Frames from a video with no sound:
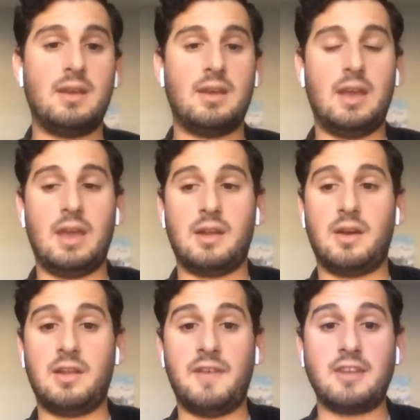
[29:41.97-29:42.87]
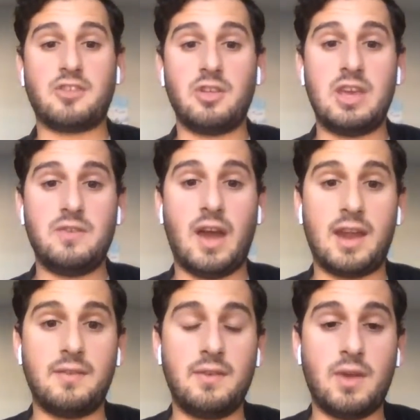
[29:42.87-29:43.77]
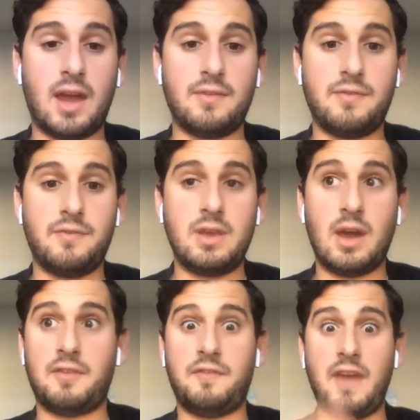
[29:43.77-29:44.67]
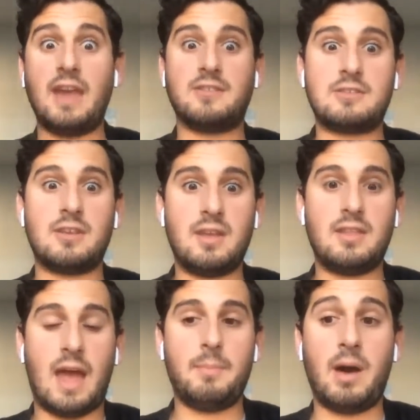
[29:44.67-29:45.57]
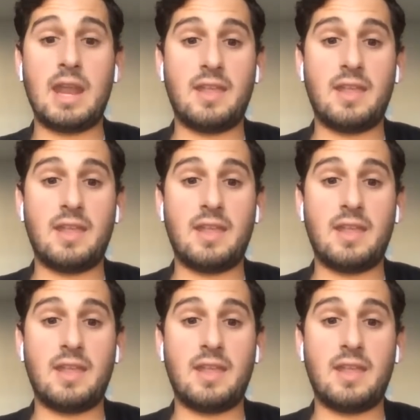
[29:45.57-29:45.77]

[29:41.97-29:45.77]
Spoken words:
and eventually you gotta face that money.